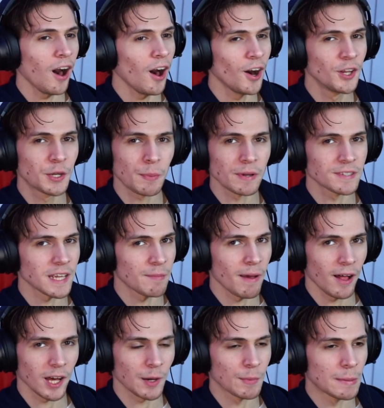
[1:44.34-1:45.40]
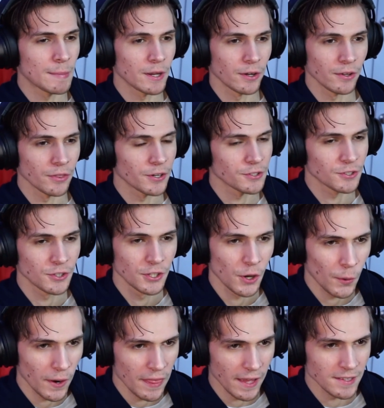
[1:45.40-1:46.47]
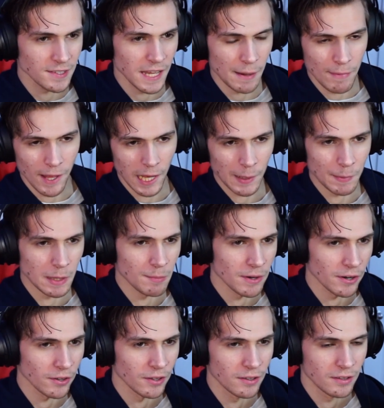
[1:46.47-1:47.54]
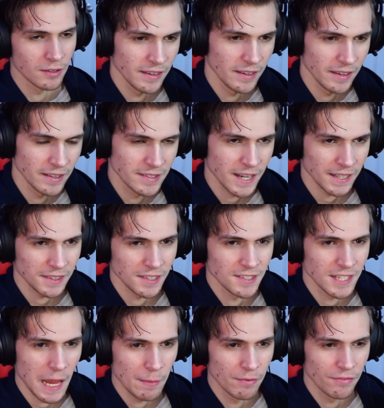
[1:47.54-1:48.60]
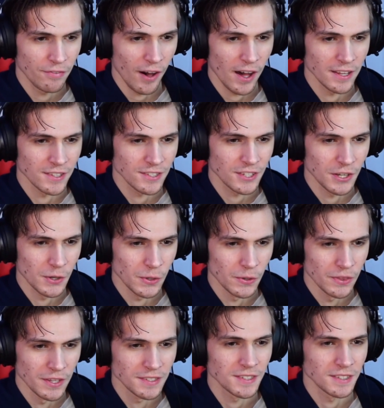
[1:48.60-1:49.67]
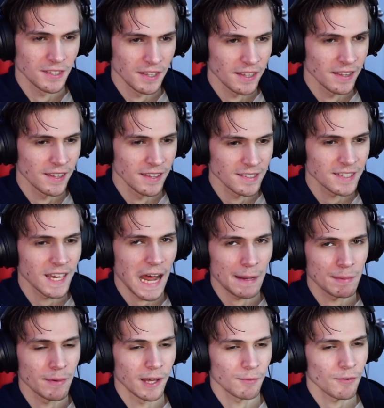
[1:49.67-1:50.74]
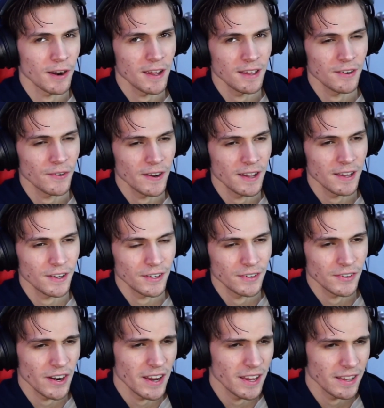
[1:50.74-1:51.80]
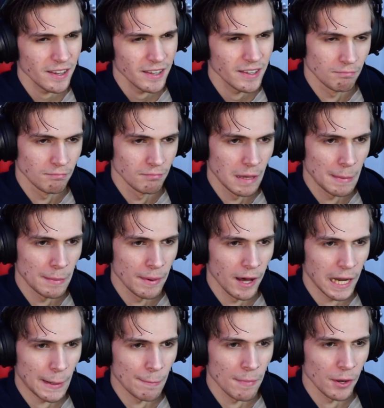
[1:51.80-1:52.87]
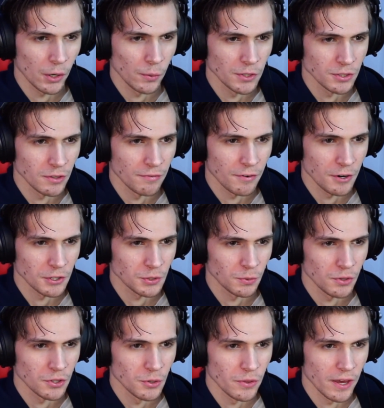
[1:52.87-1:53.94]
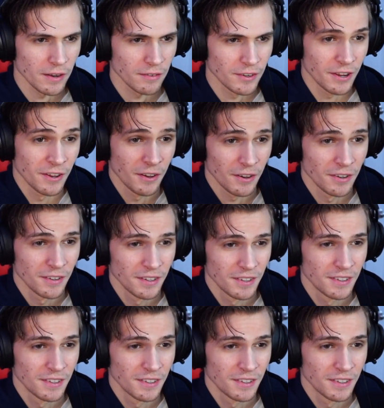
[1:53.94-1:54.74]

100% Malcolm in the Middle. There's no way that's not Malcolm in the Middle. It's got the same font too. This has got to be Malcolm. Right. Maybe Malcolm Middle wasn't the first one to do that.